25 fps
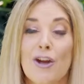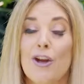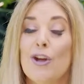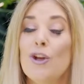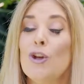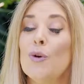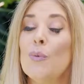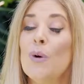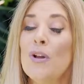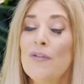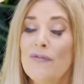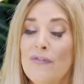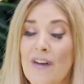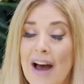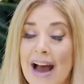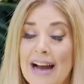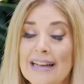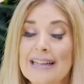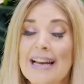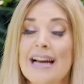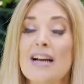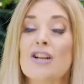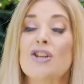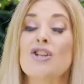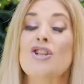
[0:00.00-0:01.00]
You will
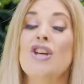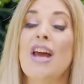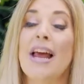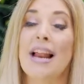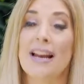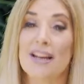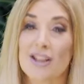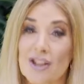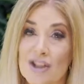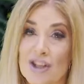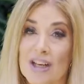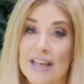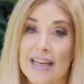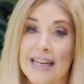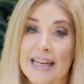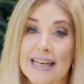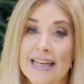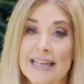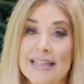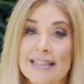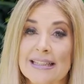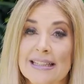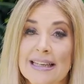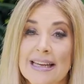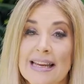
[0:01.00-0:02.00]
find how challenging it
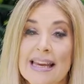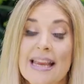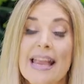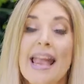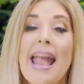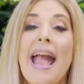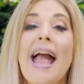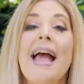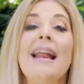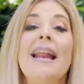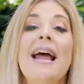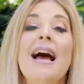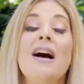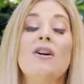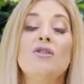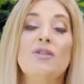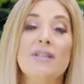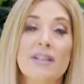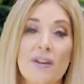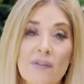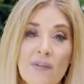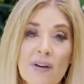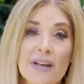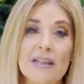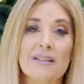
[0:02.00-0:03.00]
is and how
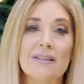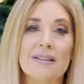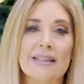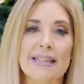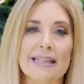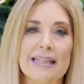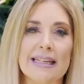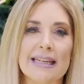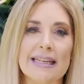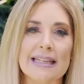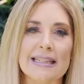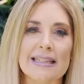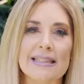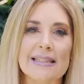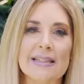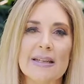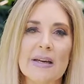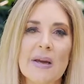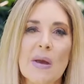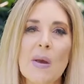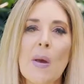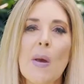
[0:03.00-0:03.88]
difficult it is.